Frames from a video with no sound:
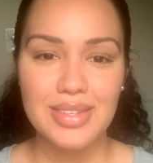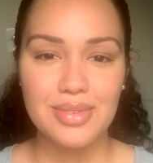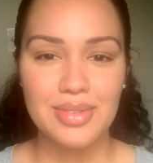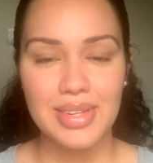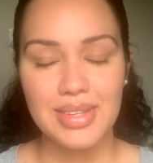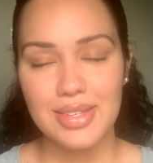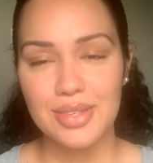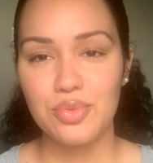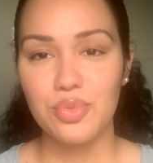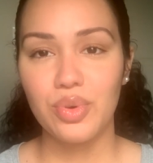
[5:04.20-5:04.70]

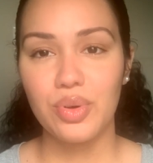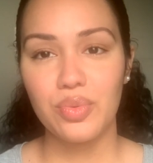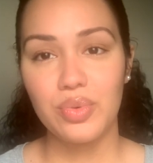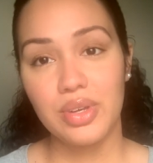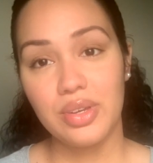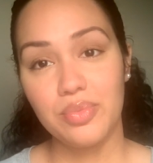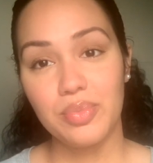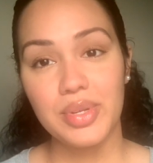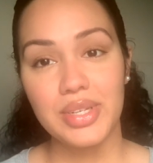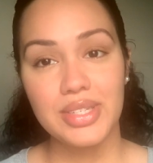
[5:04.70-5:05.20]
This is what
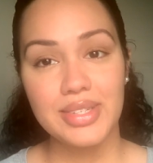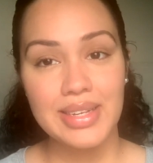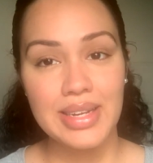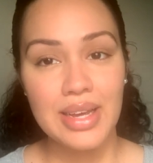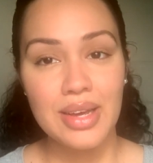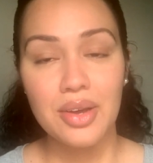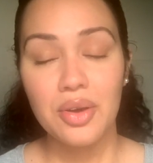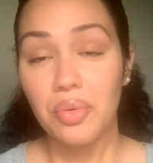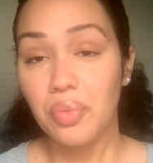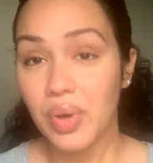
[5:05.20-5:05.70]
we've been
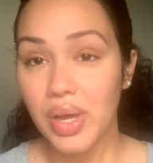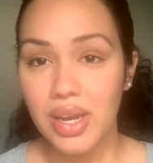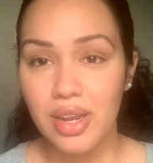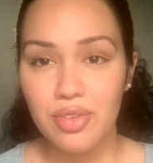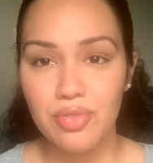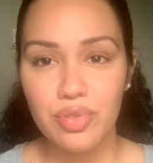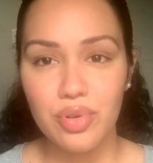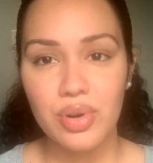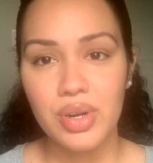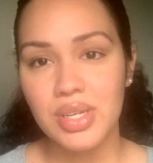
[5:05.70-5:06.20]
waiting
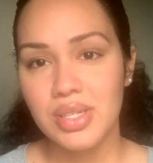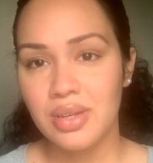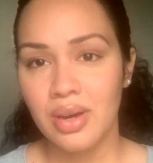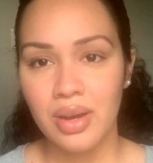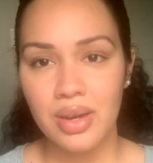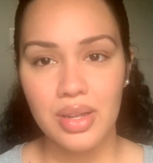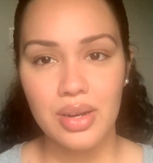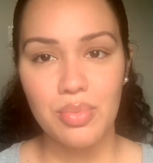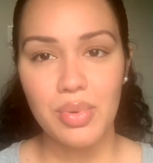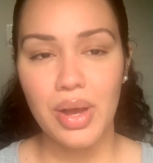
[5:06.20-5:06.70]
for and
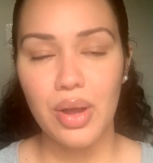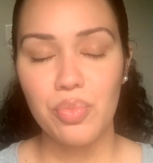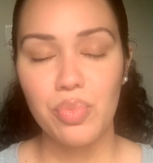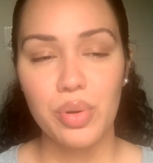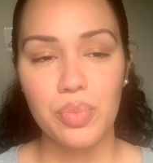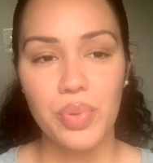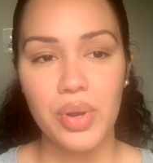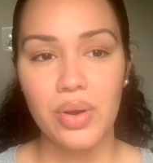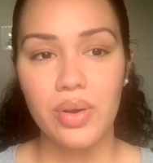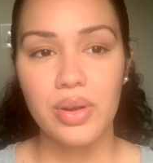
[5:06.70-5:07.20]
talking about and
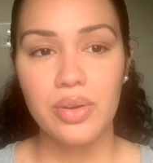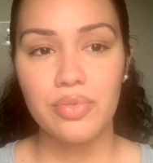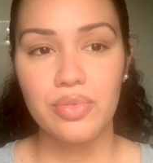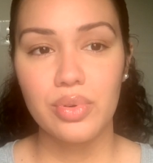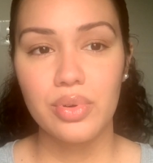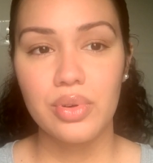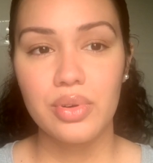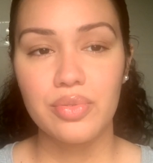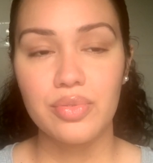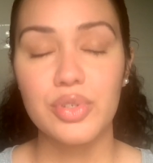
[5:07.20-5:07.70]
preparing
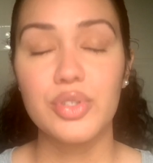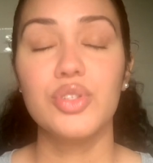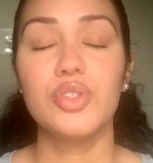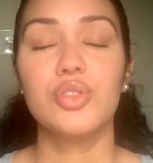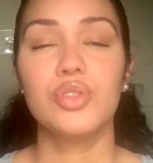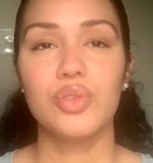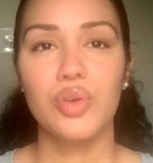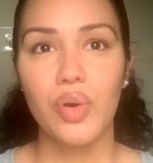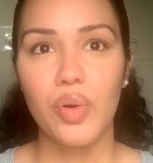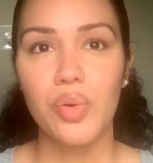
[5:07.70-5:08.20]
for
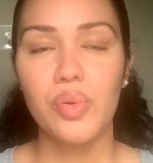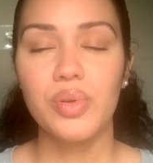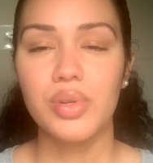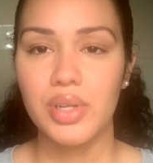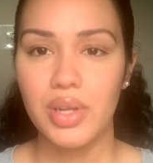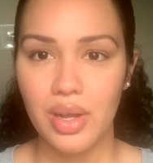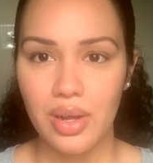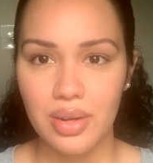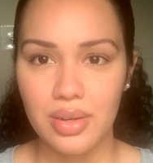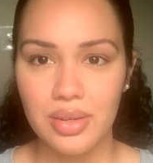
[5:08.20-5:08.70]
so
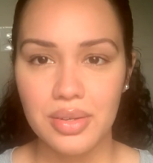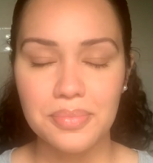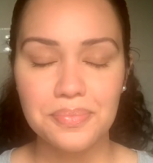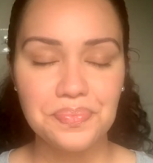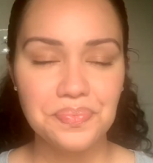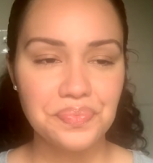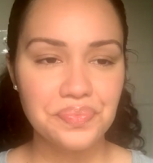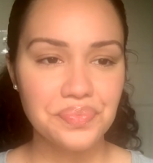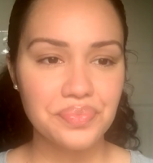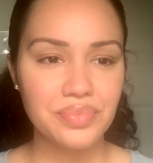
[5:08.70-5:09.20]
long.
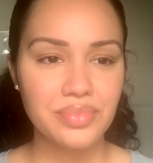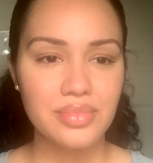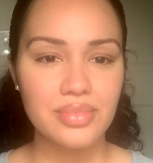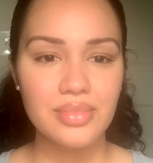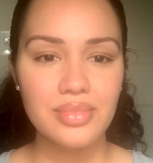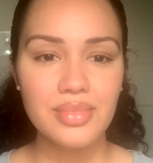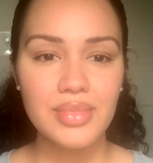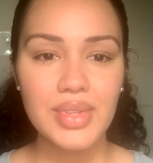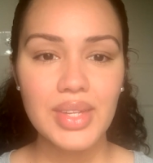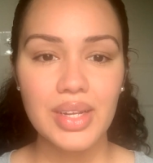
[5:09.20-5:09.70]

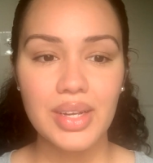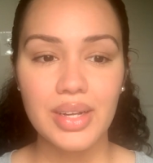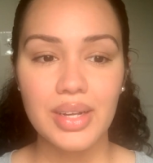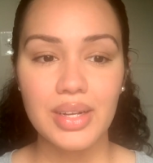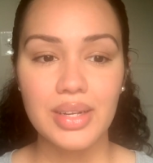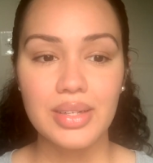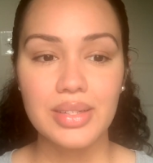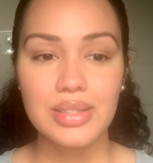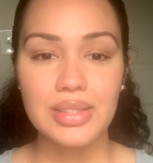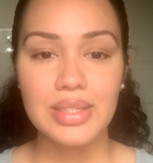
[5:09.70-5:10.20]

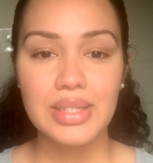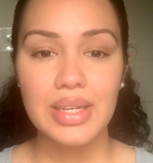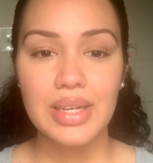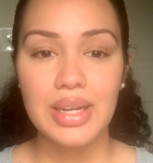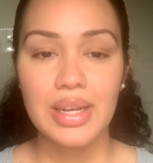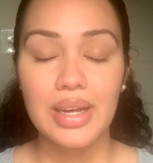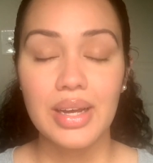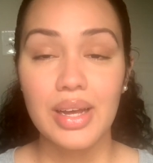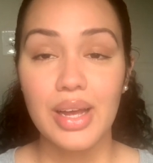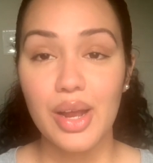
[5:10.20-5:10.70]
And
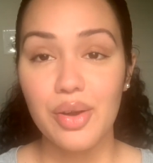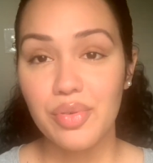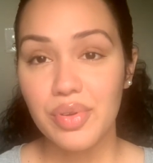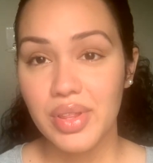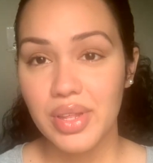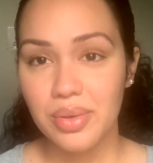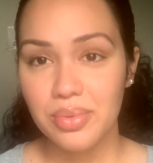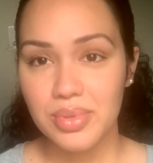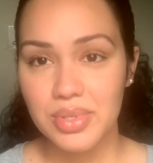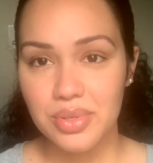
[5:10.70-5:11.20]

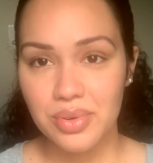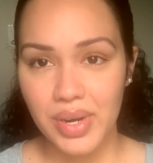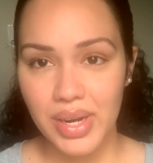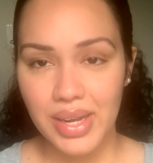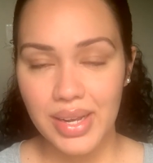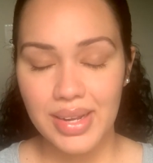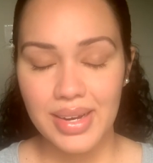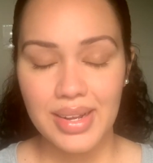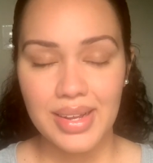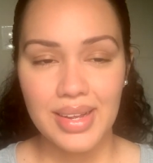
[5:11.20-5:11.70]
everything was
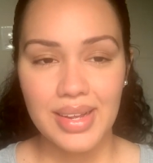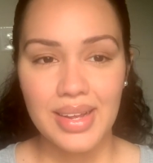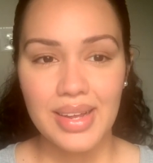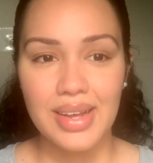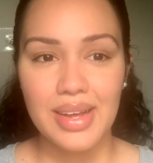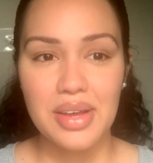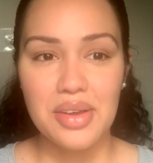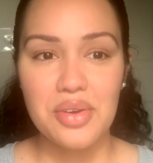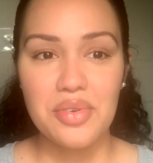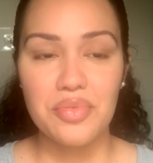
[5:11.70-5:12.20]
great
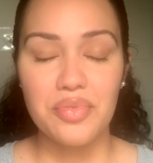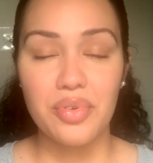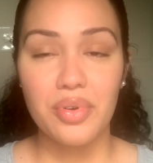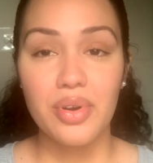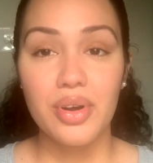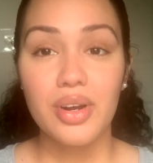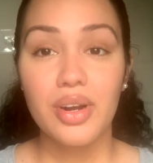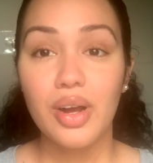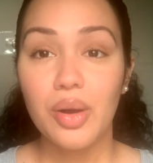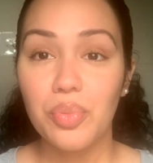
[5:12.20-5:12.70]
for
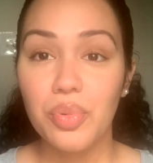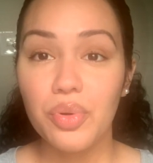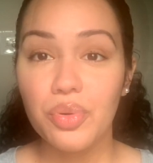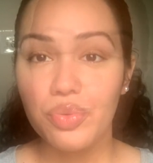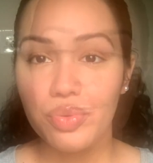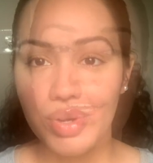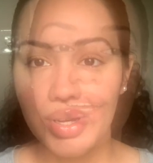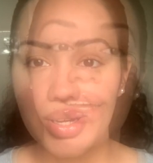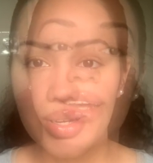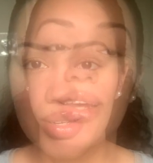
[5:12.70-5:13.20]
a couple of
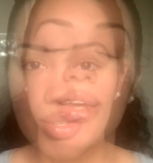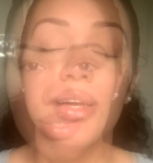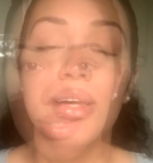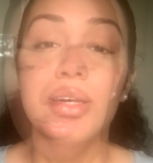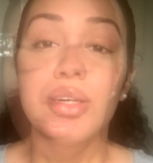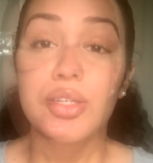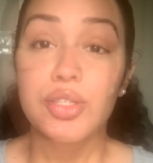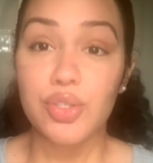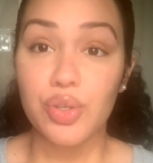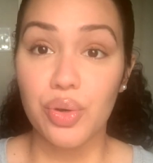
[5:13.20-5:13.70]
weeks.
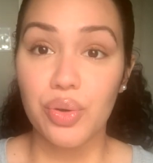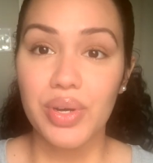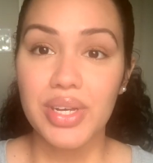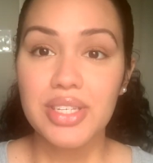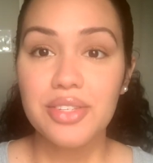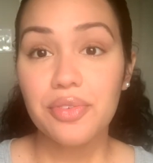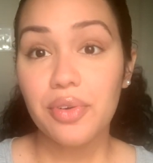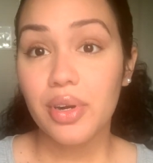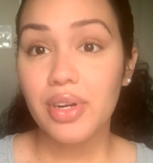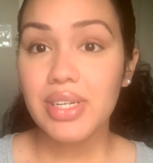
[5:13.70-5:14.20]
So as
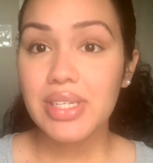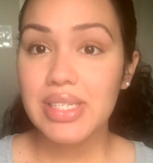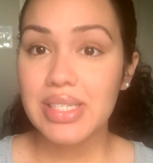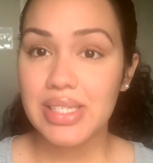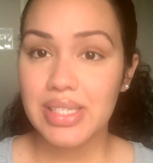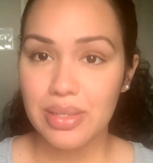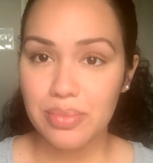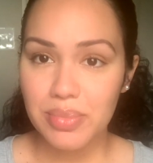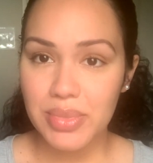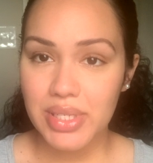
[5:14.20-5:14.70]
far as
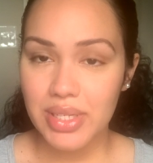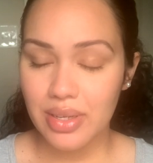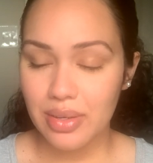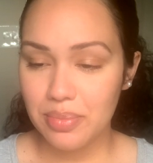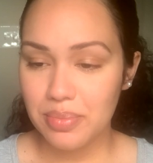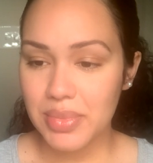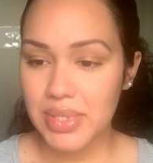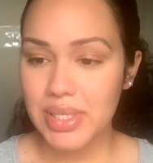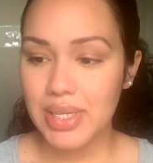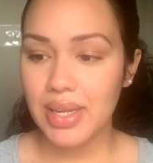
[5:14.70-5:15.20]

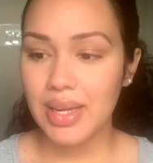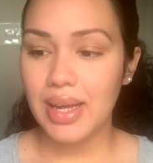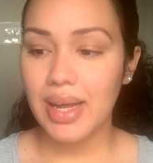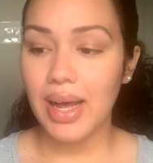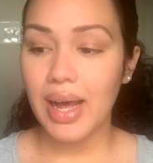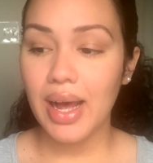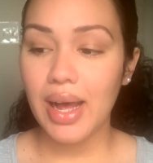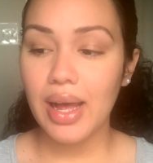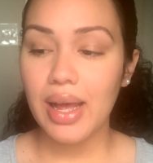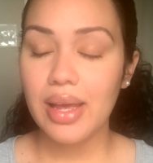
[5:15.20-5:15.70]
symptoms,
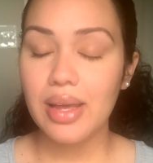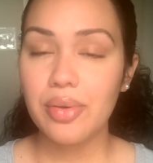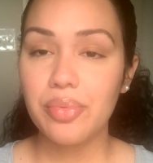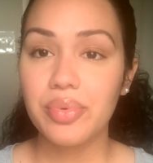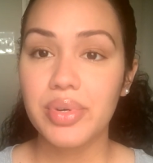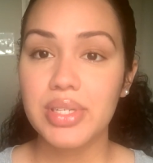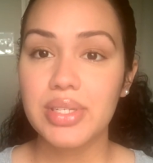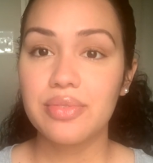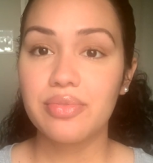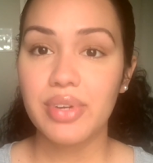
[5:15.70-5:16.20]
I
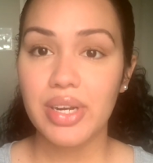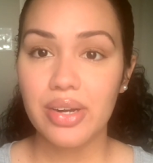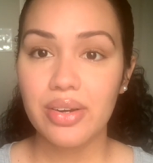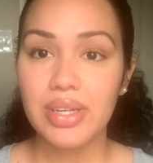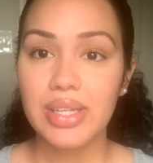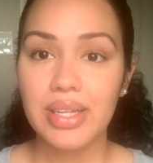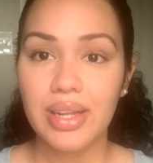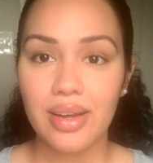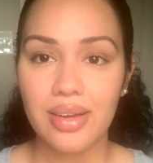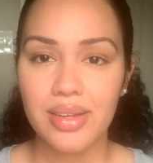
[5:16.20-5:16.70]
was very
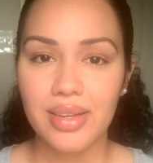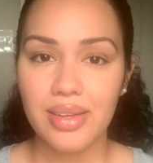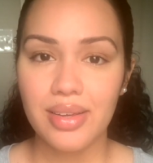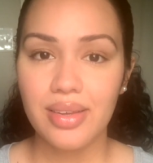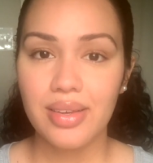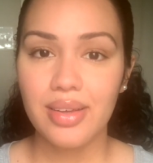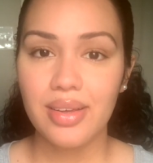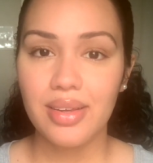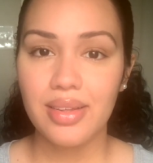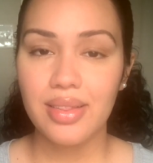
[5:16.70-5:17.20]

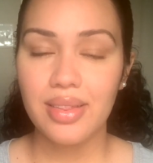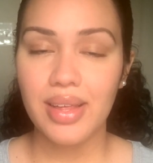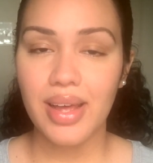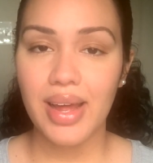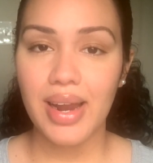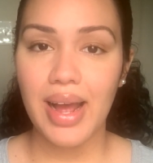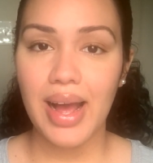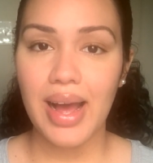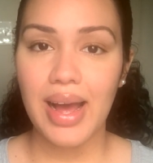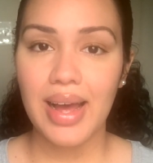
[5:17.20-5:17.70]
lucky in
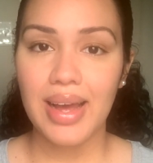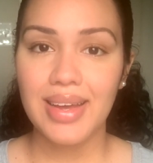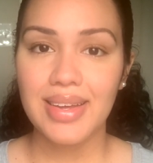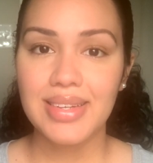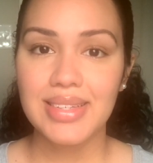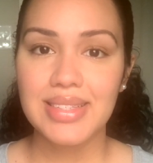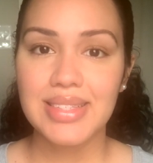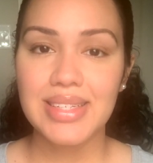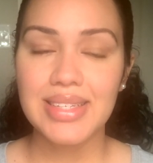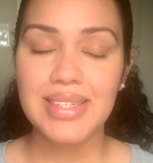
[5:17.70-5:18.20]
that
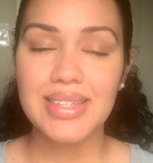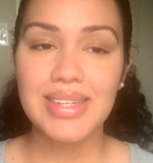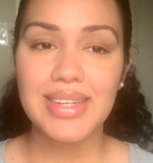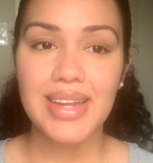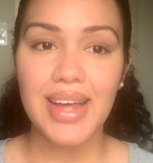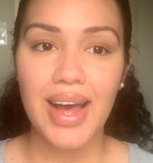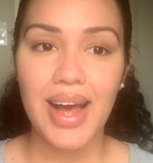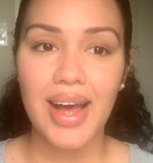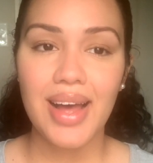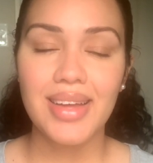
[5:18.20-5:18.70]
I did
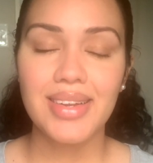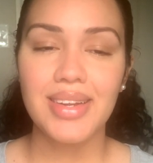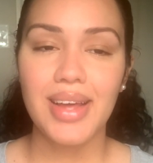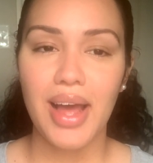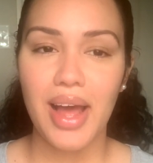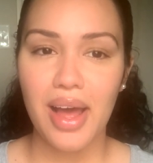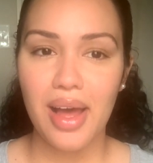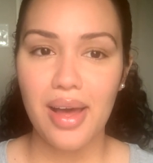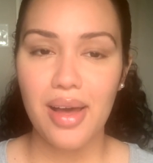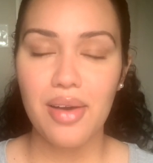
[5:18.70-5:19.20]
not
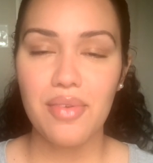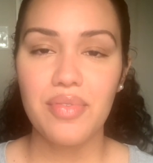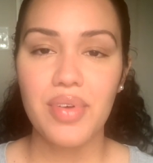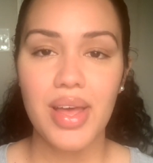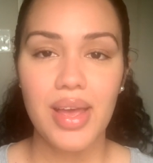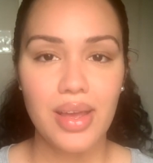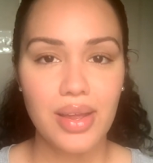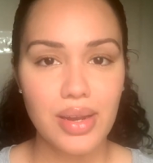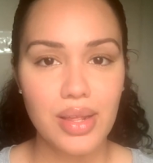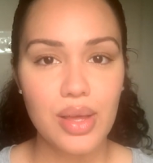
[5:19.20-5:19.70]
have
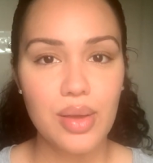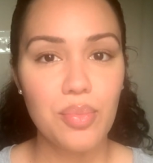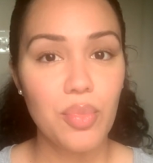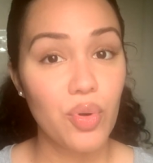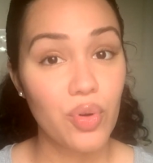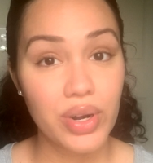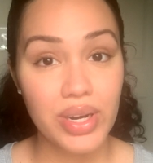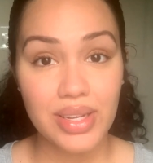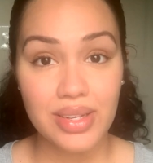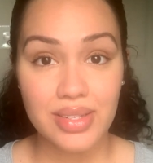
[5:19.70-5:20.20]
any
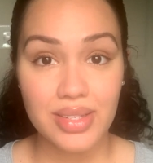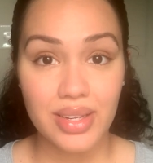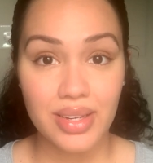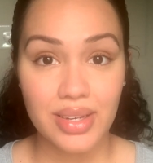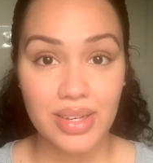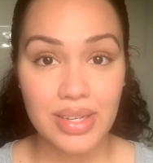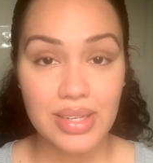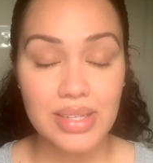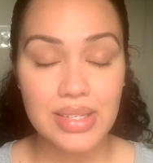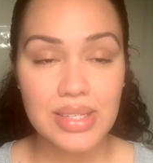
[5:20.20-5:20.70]
morning
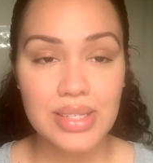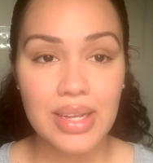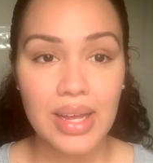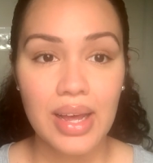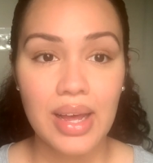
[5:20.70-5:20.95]
sickness.